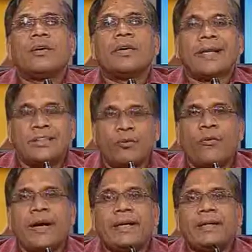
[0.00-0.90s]

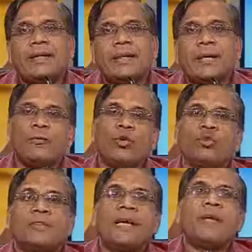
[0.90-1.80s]
rectified if you
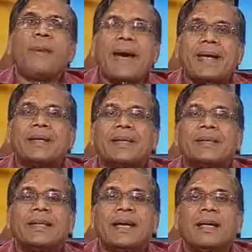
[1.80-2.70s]
send back
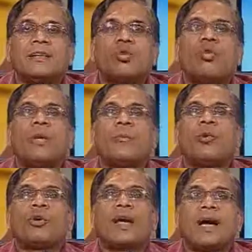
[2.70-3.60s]
the school
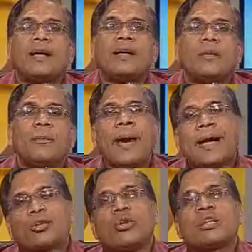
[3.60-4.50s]
report card
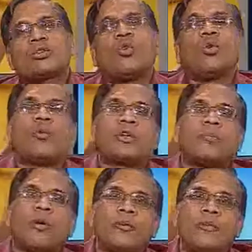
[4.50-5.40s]
back to the school for the
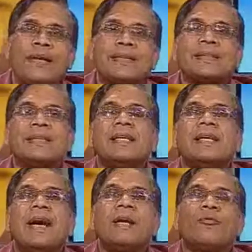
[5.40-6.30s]
modification
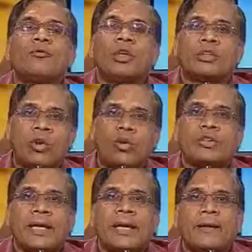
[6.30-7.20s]
and the thorough
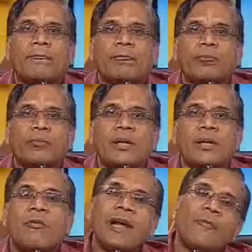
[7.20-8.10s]
checking.
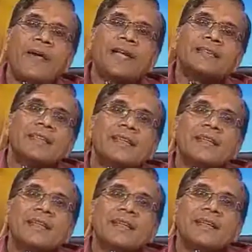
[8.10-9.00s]
Well, friends,
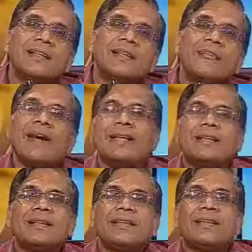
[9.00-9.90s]

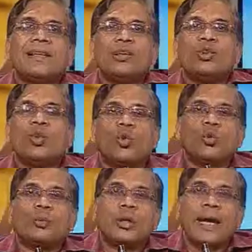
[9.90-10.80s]
when
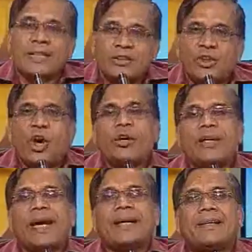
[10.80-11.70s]
you ensure
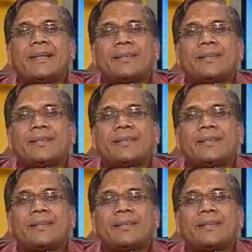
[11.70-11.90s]
that